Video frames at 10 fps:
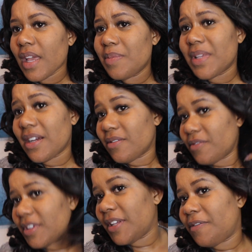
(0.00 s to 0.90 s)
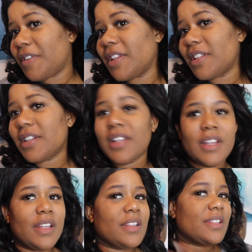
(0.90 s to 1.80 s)
I'm not really feeling
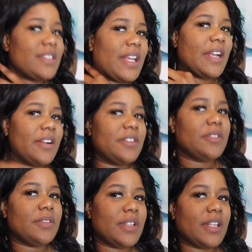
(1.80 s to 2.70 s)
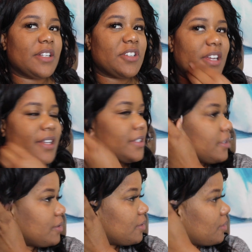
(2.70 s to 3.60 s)
this hairdo that I tried to
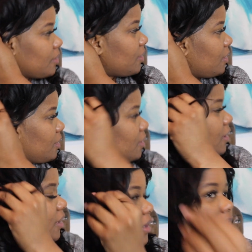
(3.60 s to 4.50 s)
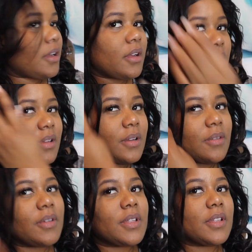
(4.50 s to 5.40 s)
do uh,
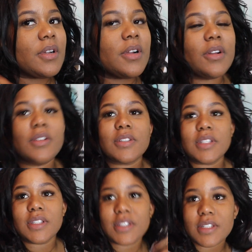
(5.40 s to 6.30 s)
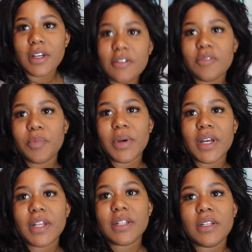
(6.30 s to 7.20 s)
with the curls and stuff,
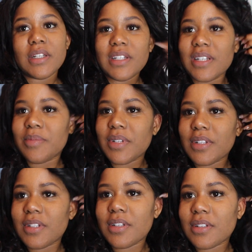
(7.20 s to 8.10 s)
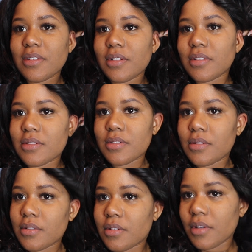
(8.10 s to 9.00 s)
but I mean, I think it looks
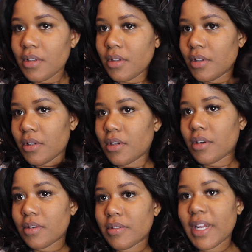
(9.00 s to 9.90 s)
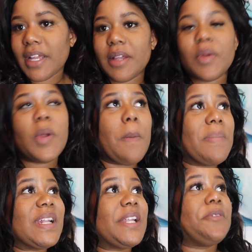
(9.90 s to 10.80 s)
all right
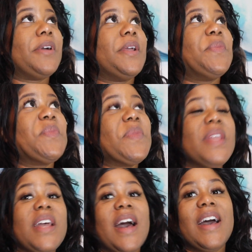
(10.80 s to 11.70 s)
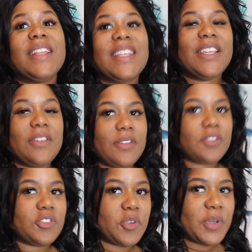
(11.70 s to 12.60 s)
but anyway uh, thank
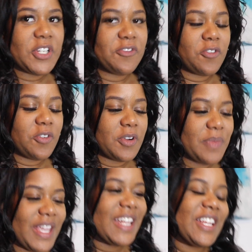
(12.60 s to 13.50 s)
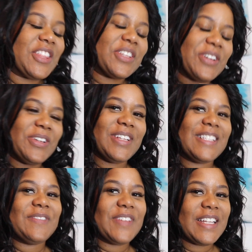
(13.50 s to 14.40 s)
you so much for making it through
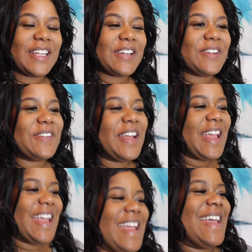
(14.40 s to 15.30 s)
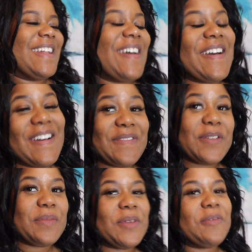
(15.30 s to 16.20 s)
this video and uh, i'm
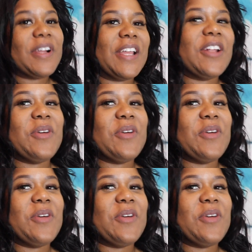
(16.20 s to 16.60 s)
going to be working